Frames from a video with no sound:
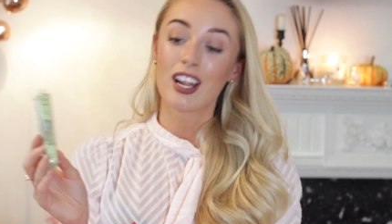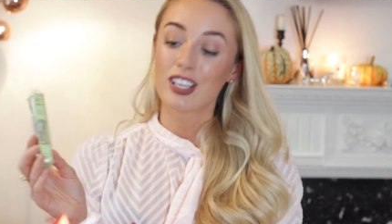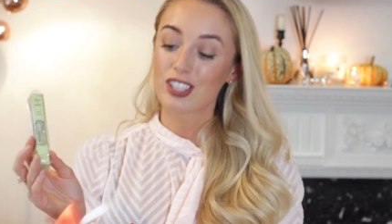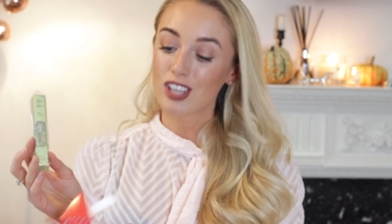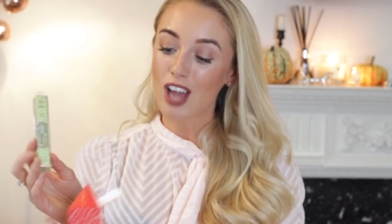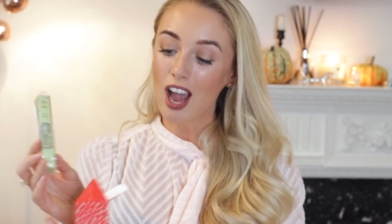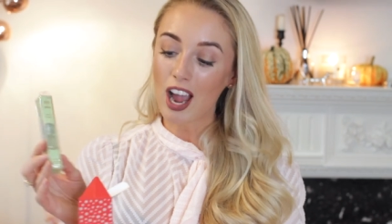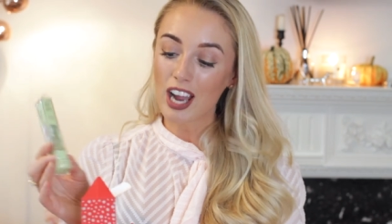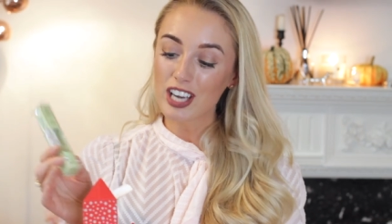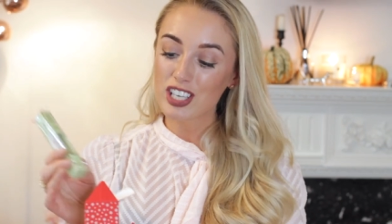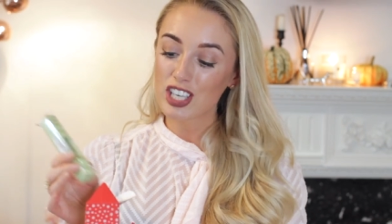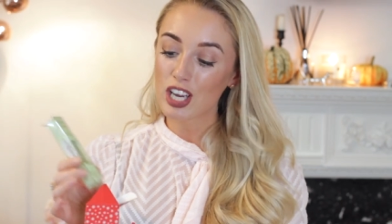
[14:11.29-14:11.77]

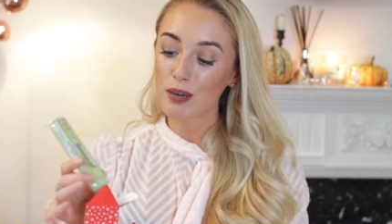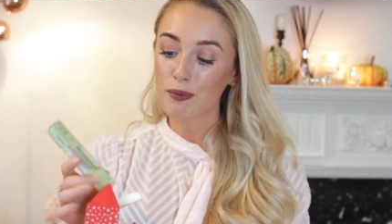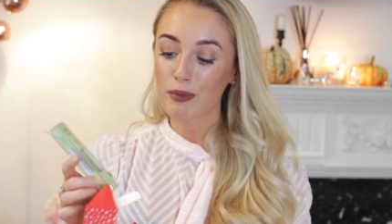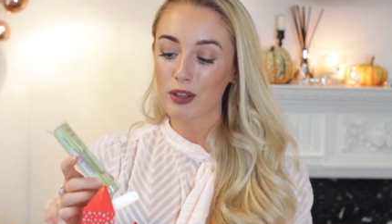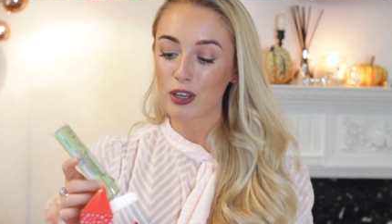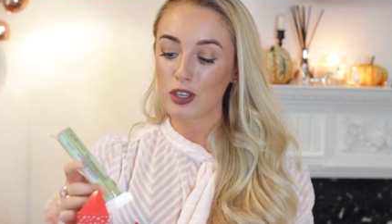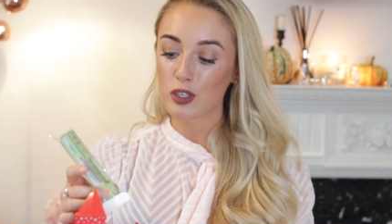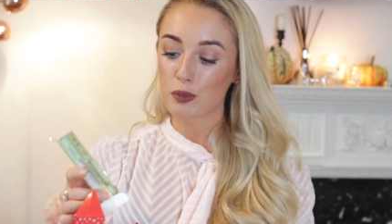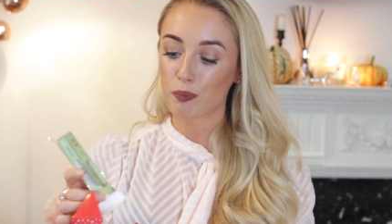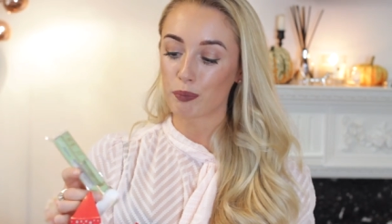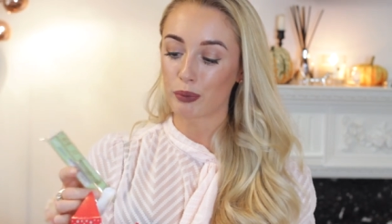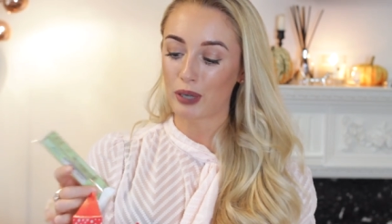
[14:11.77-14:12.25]
tidy up
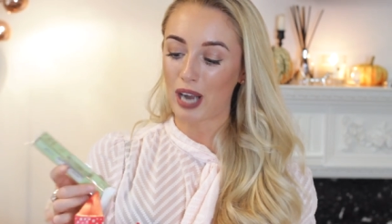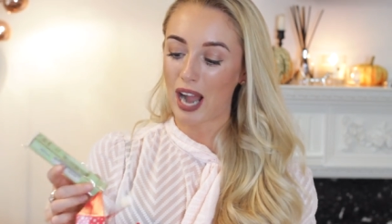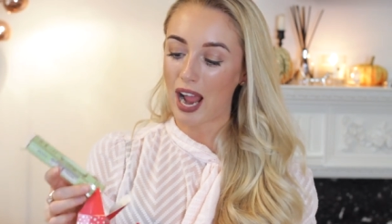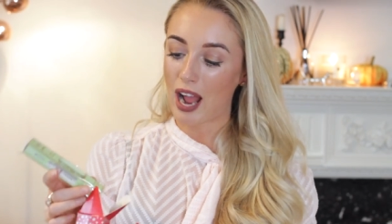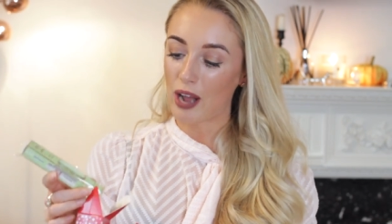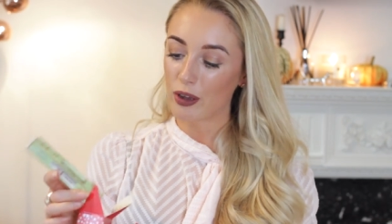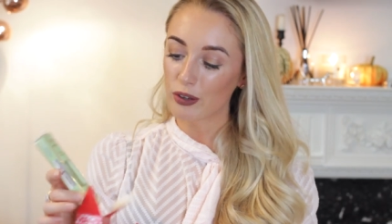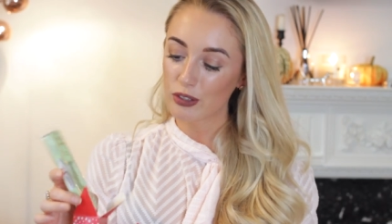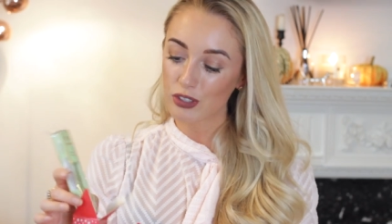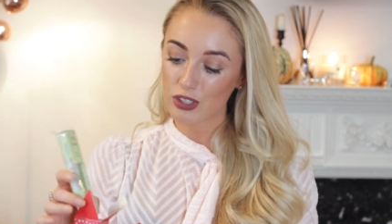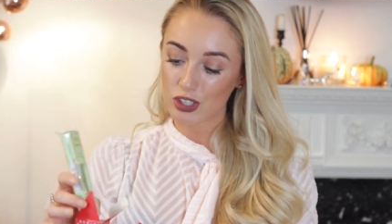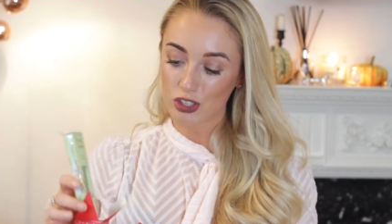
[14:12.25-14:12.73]
those
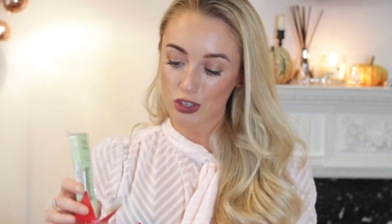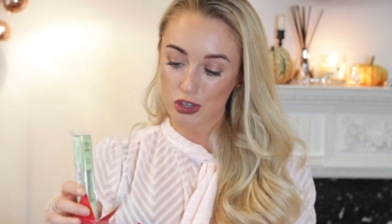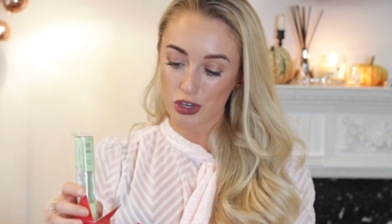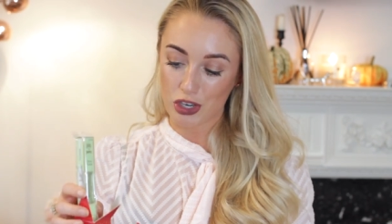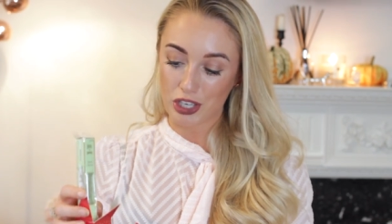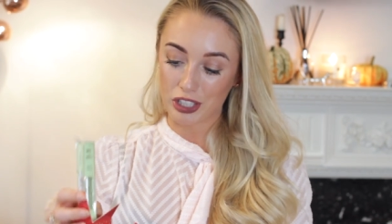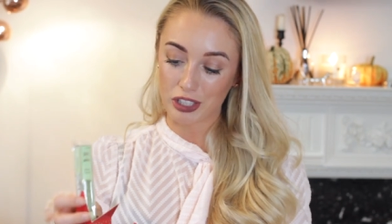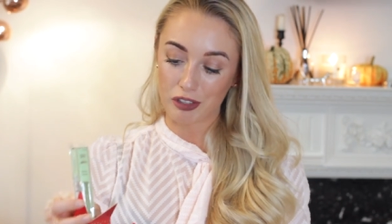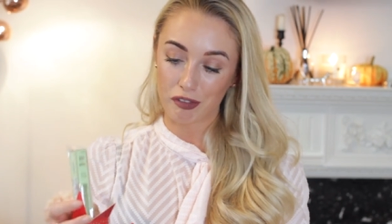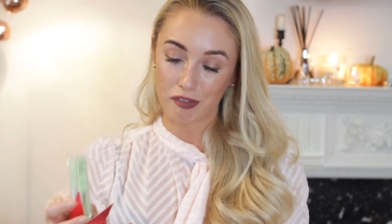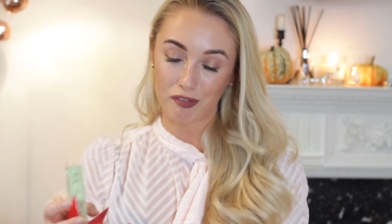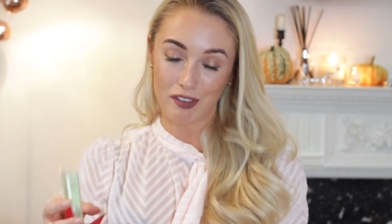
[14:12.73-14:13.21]
brows
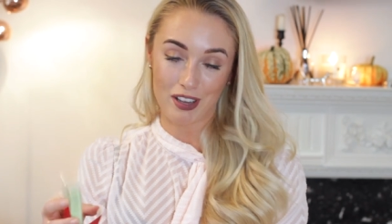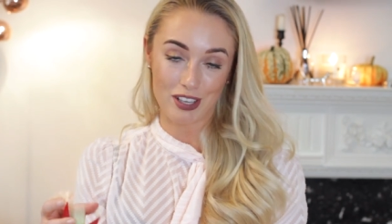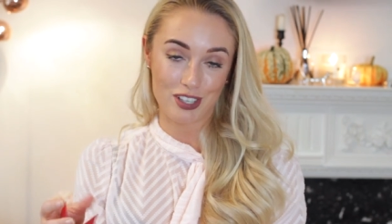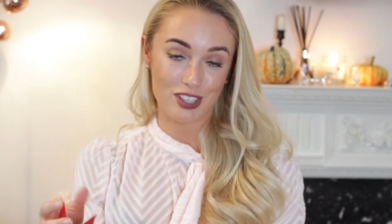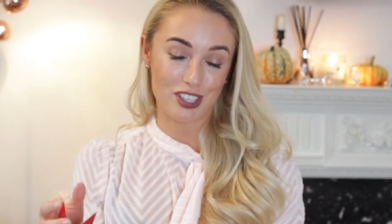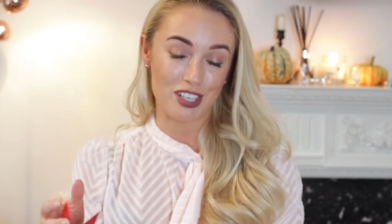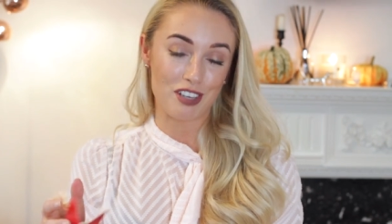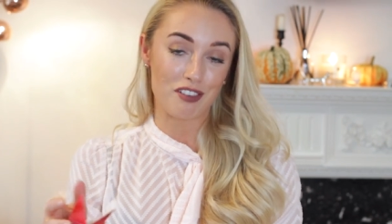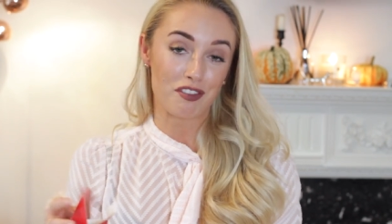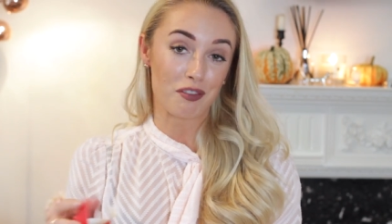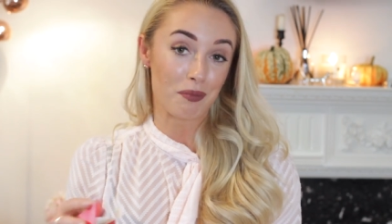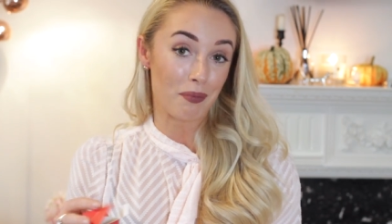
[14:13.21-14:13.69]
during the
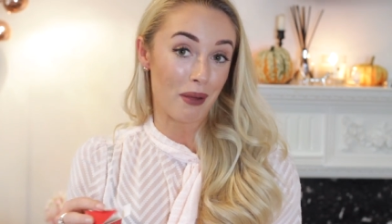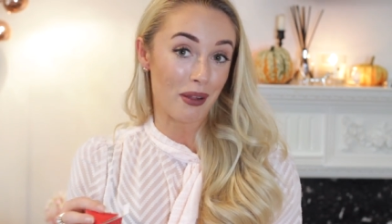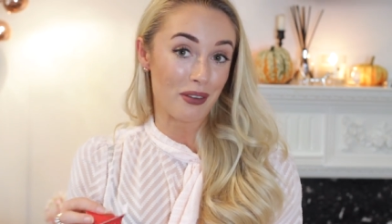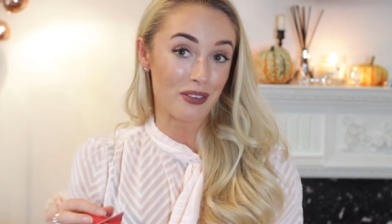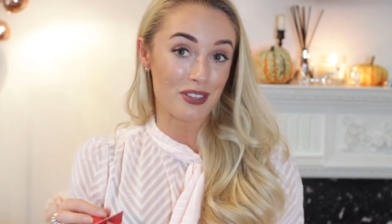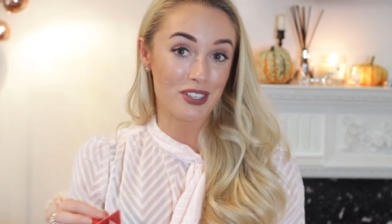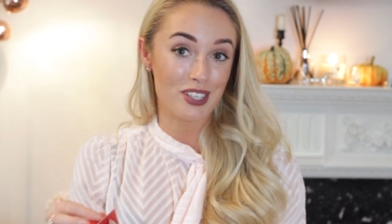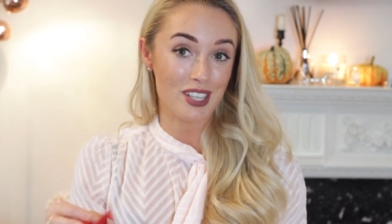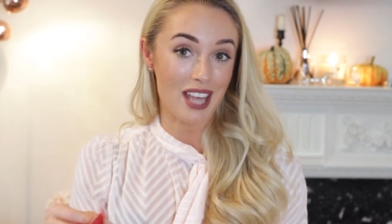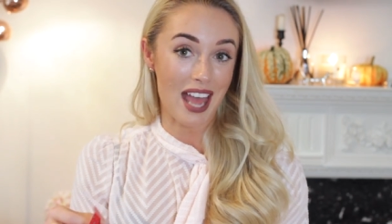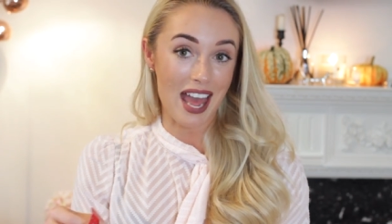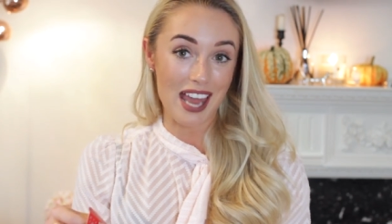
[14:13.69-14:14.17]
festive
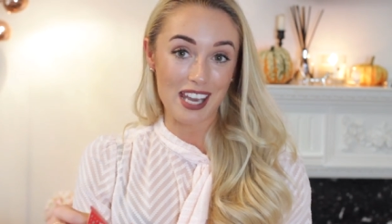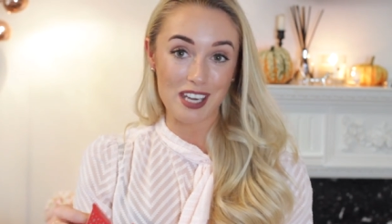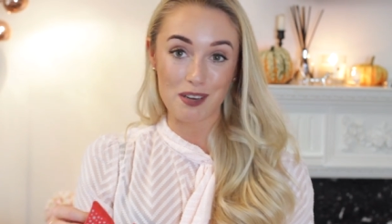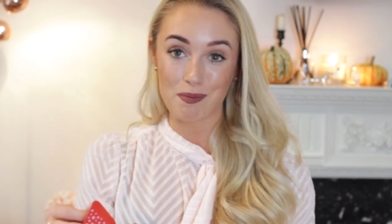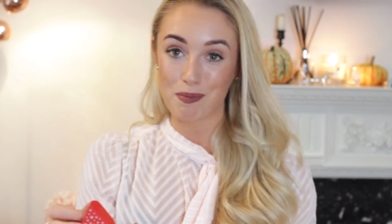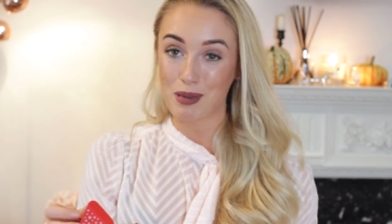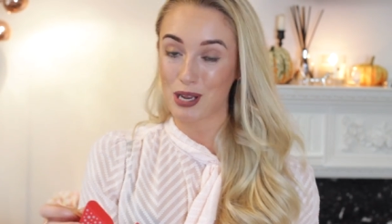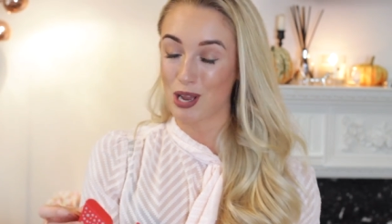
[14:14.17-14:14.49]
months and